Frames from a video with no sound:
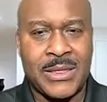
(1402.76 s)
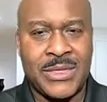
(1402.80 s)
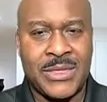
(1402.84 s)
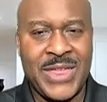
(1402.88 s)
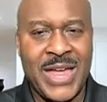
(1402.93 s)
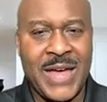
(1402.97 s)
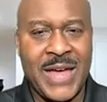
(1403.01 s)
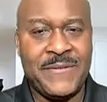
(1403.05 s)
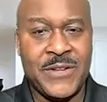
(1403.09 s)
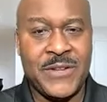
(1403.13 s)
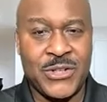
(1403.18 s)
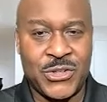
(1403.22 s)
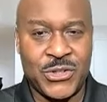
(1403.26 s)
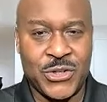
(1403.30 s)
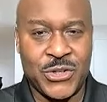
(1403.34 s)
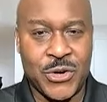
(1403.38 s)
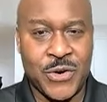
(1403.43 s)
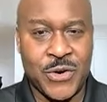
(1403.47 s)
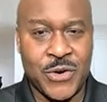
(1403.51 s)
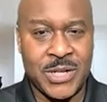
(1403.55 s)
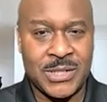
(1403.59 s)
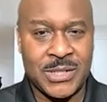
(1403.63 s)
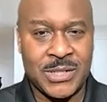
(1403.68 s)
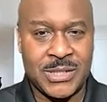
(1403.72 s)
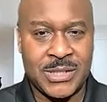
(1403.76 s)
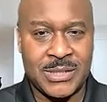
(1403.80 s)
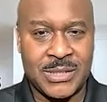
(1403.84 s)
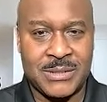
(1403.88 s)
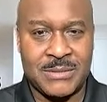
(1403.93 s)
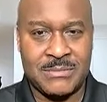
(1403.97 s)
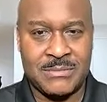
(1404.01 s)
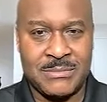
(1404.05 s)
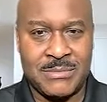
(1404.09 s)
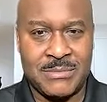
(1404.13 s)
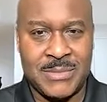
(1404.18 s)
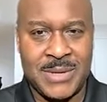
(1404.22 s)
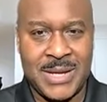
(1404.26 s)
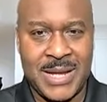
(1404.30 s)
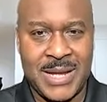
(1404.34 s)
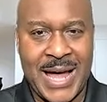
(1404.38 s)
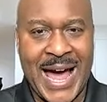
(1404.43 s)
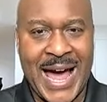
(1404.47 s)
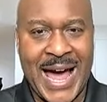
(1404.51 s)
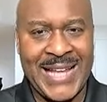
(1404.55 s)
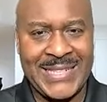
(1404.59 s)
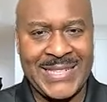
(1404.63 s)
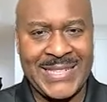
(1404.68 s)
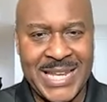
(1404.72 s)
Theft insurance,
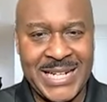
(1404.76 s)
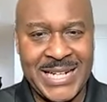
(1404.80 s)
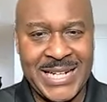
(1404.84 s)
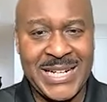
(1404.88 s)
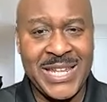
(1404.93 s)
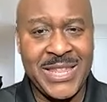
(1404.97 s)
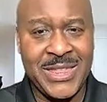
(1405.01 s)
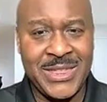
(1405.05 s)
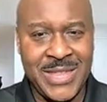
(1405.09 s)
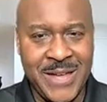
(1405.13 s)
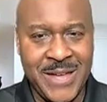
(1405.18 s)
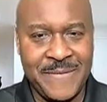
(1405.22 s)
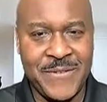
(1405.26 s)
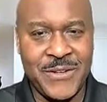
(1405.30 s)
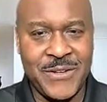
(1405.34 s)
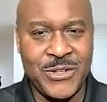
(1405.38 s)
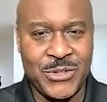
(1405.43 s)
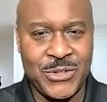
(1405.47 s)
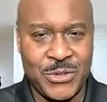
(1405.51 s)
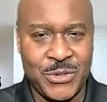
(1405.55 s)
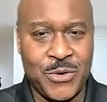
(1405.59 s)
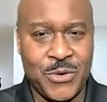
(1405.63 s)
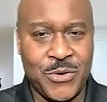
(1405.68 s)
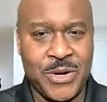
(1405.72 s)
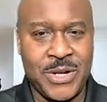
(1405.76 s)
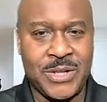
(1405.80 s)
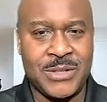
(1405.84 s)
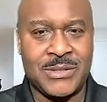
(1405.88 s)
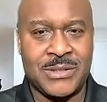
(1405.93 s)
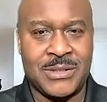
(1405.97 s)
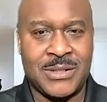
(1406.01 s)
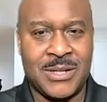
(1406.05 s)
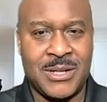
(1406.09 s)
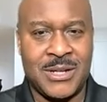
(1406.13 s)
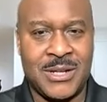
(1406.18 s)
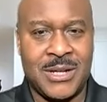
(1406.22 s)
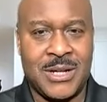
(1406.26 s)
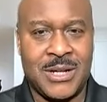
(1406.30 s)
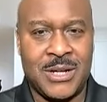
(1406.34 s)
identity theft insurance.